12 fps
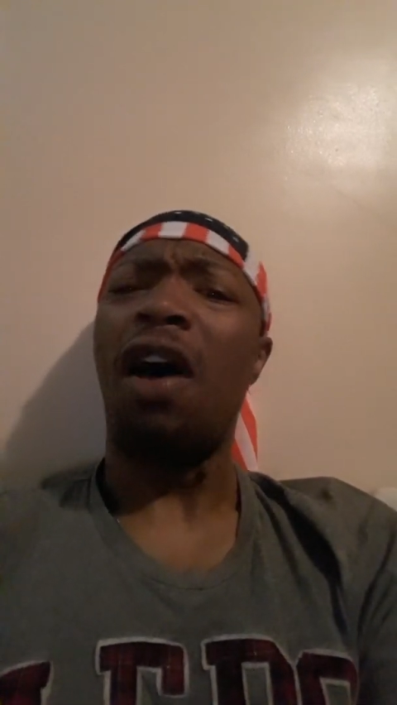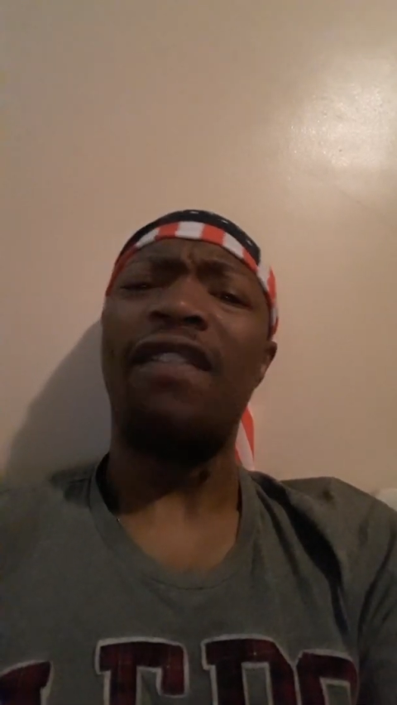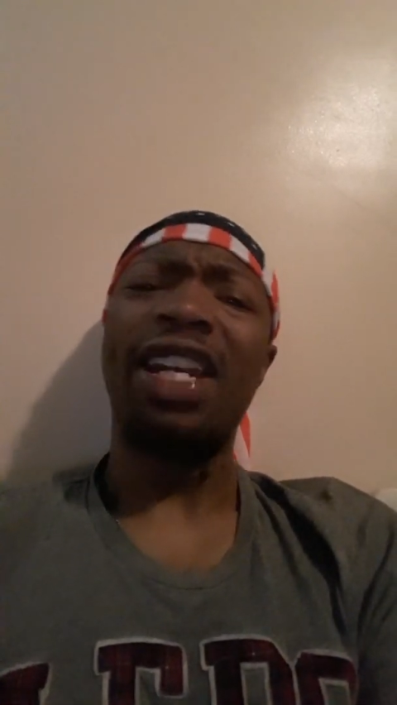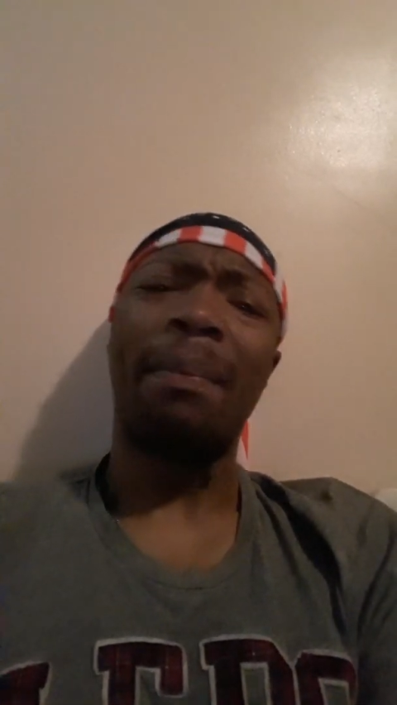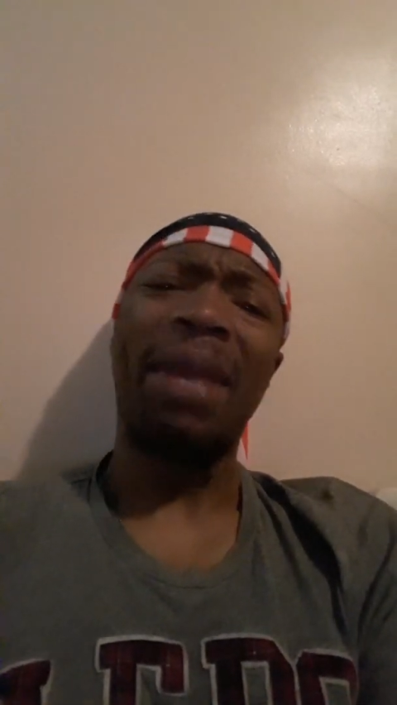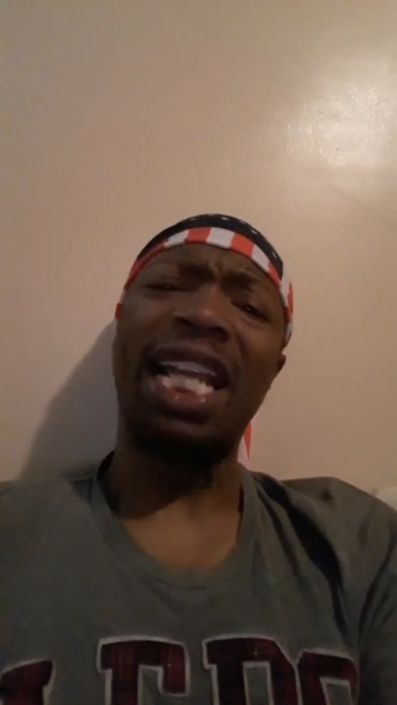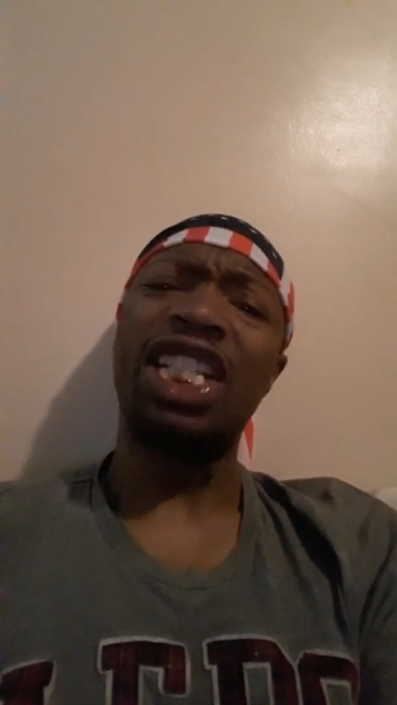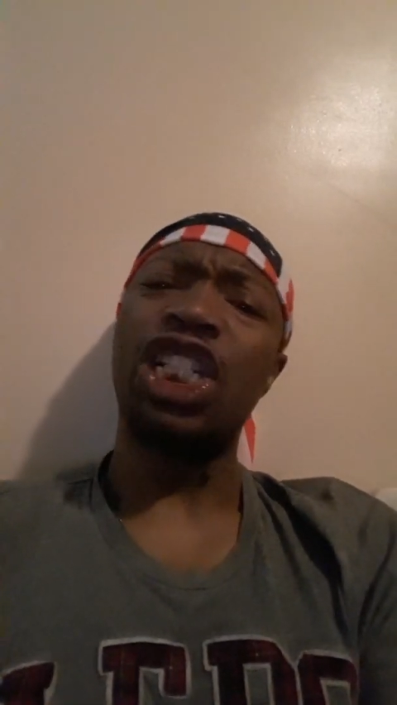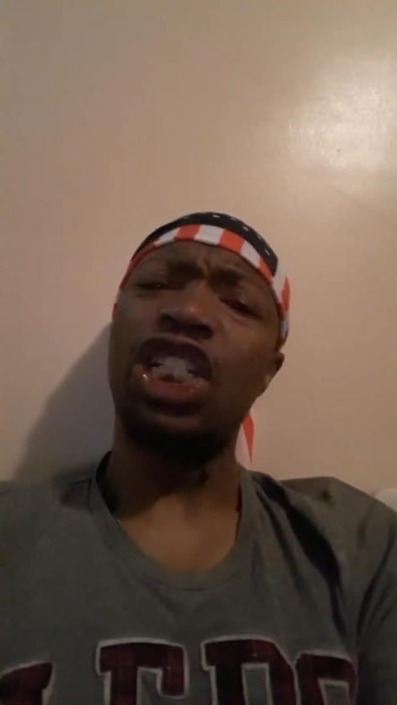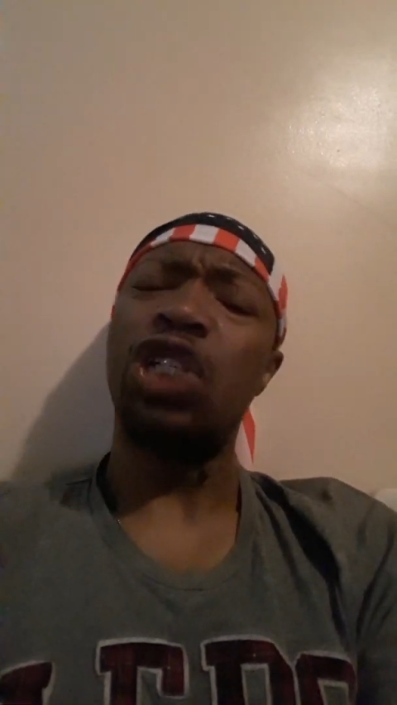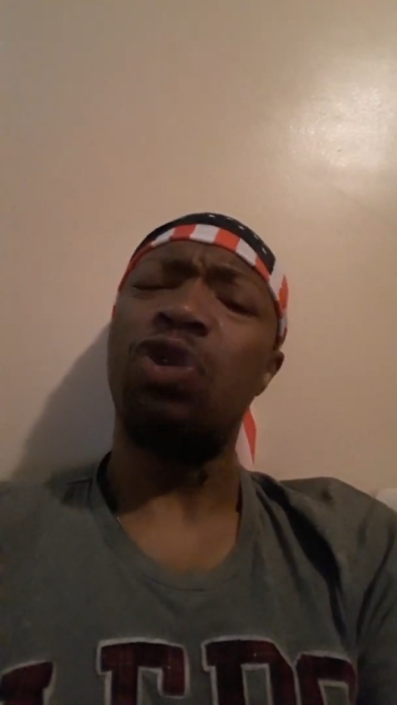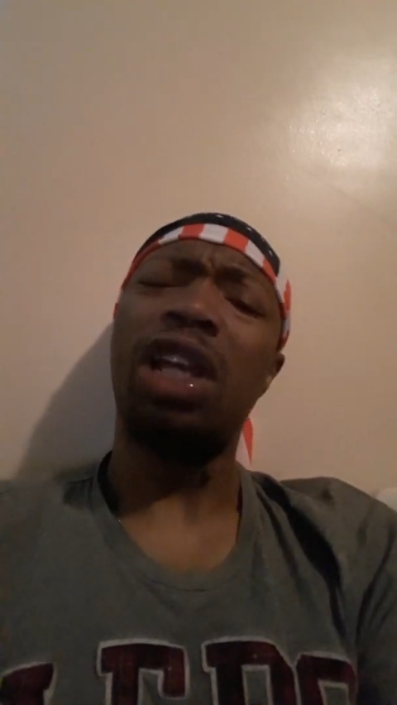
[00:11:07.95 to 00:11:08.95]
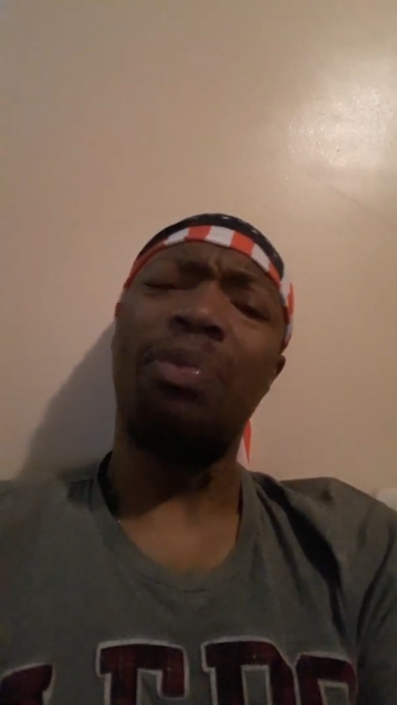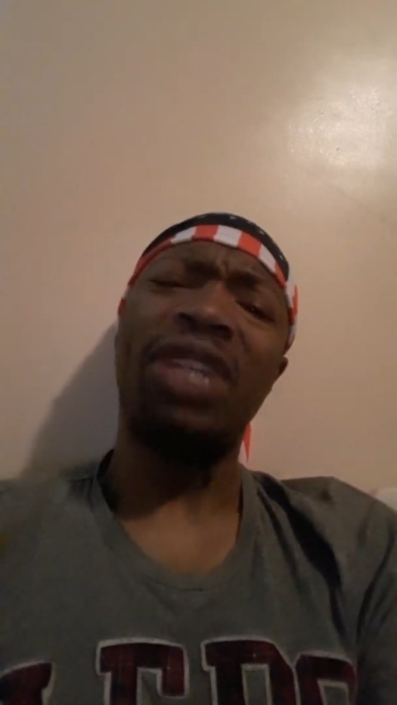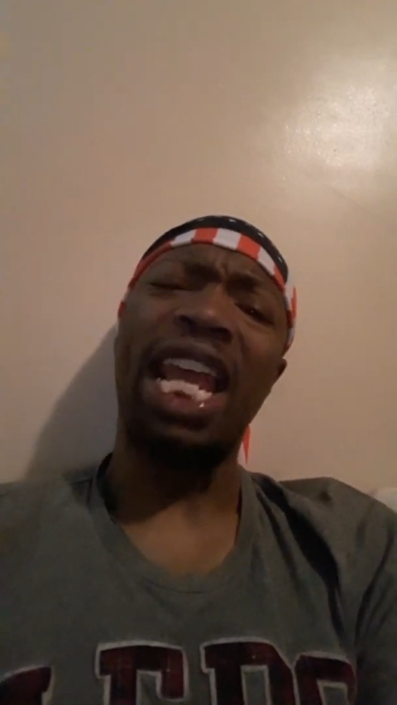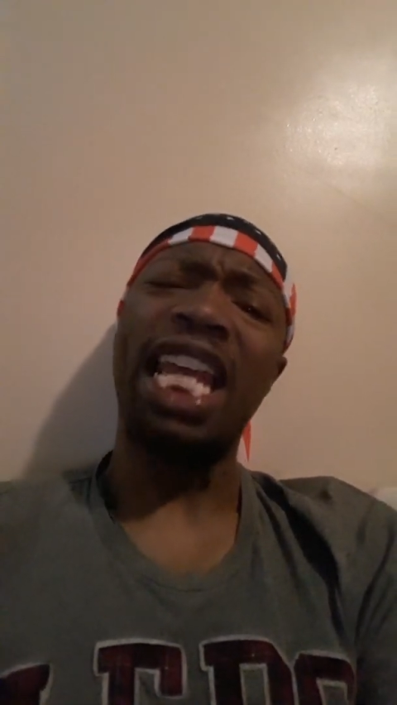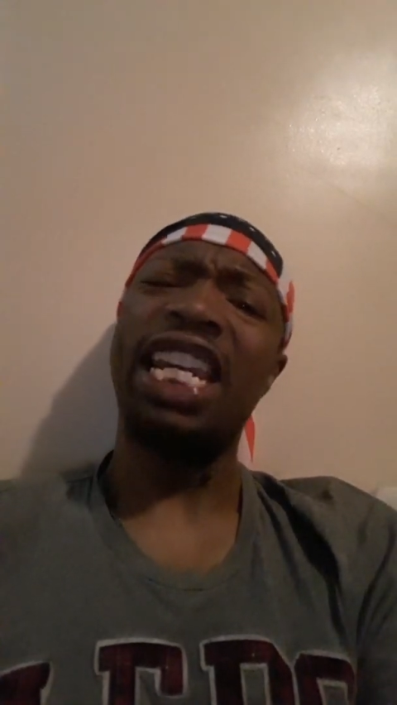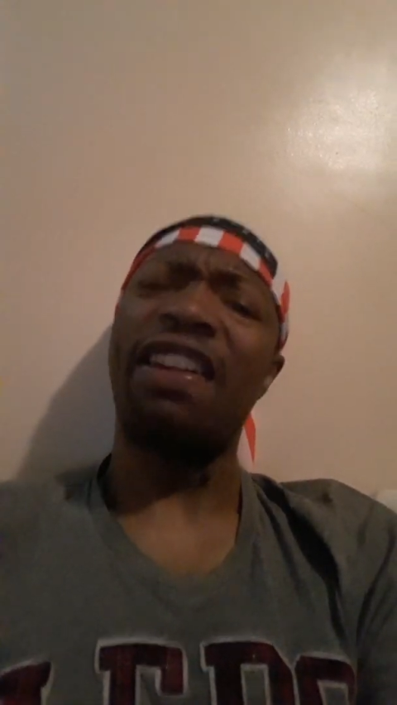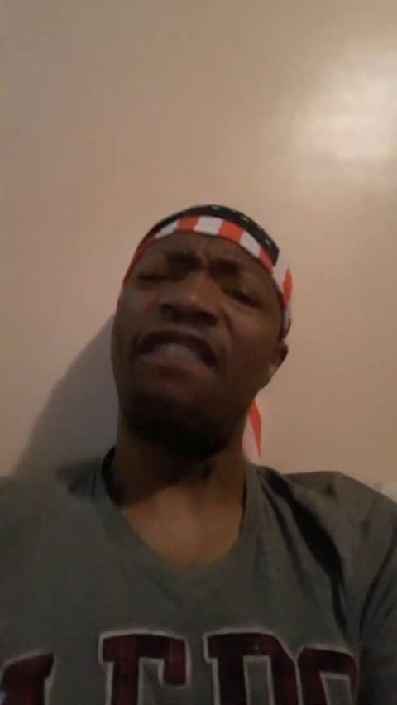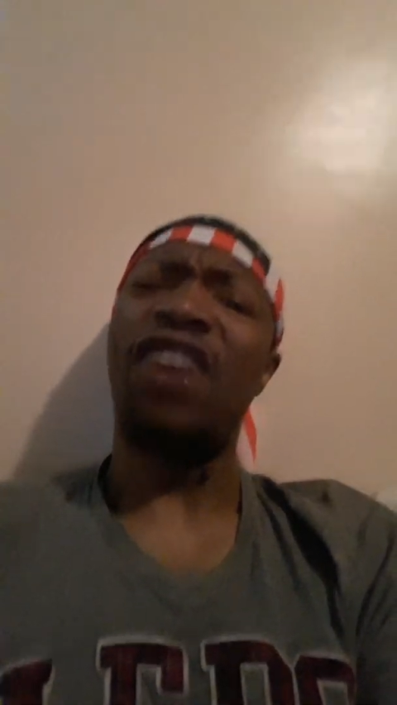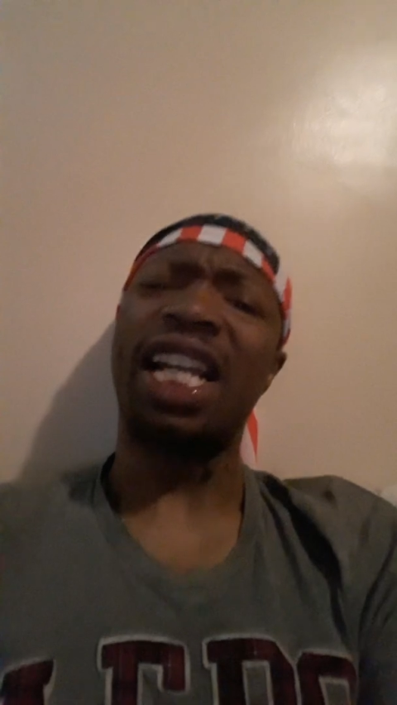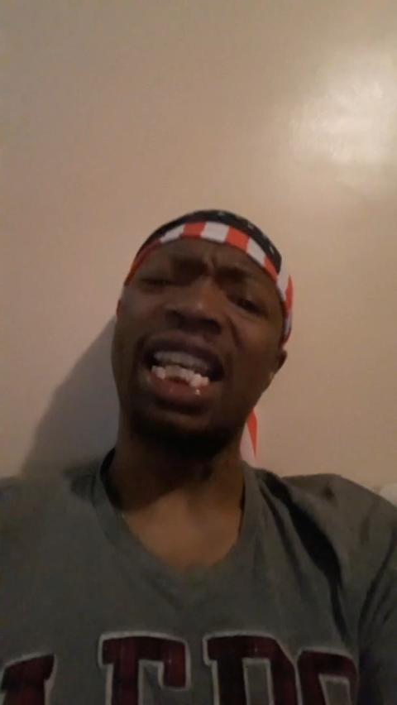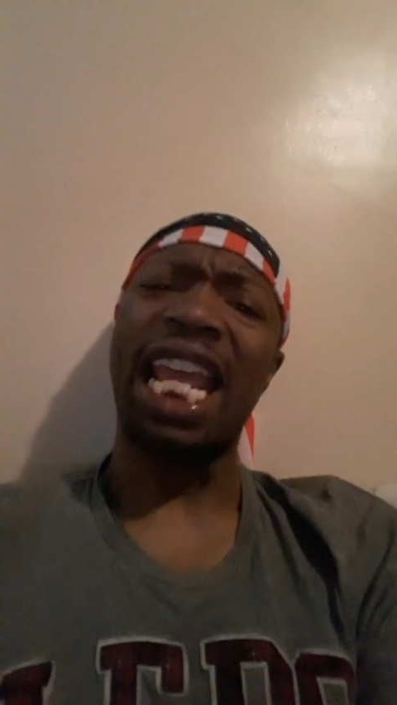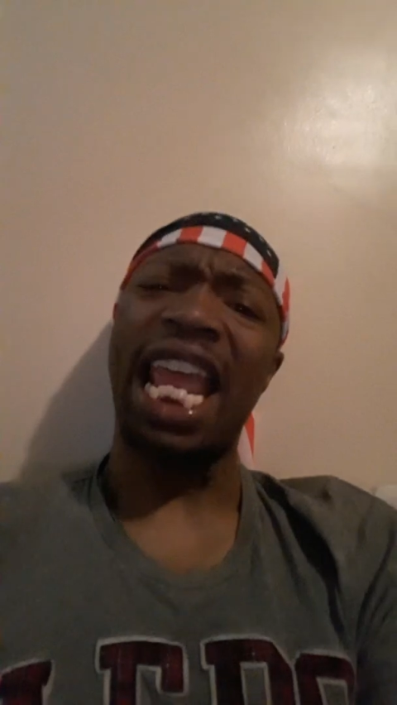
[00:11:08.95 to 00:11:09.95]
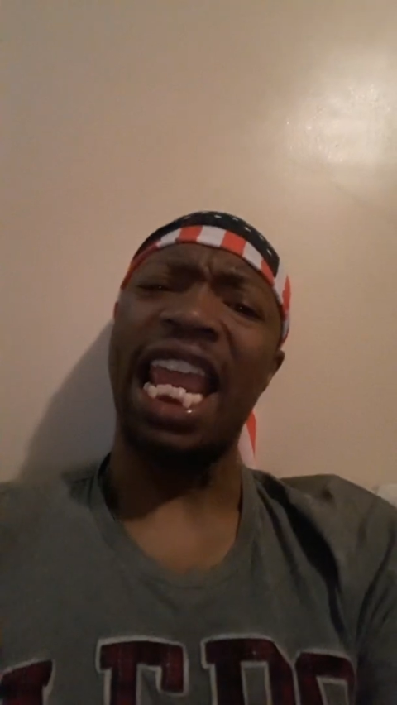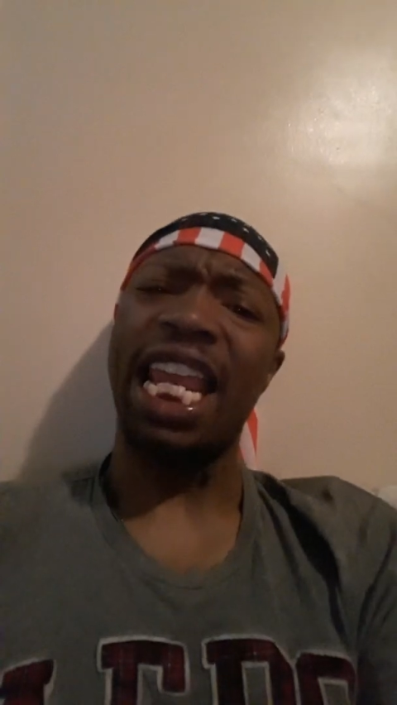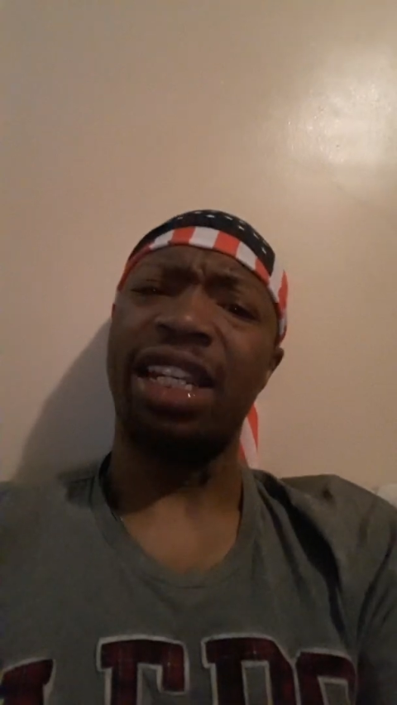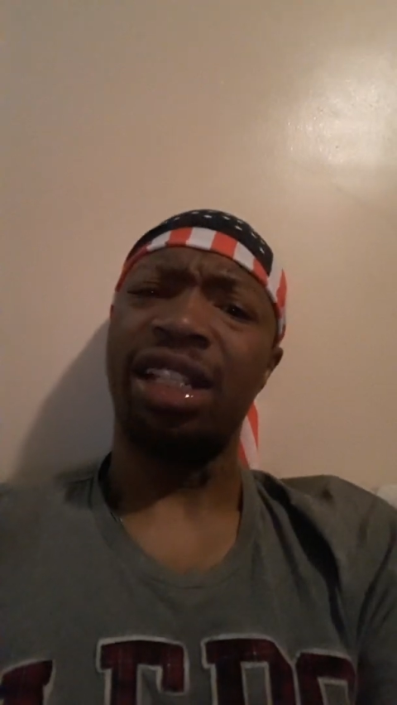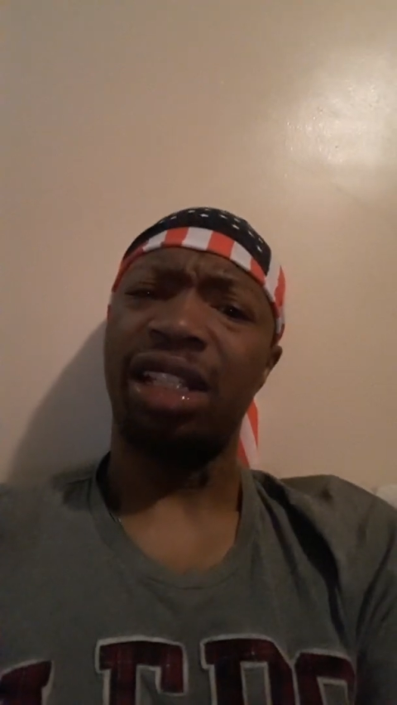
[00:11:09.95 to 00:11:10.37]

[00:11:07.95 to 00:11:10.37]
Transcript: and the man just shoot him dead in the fucking head.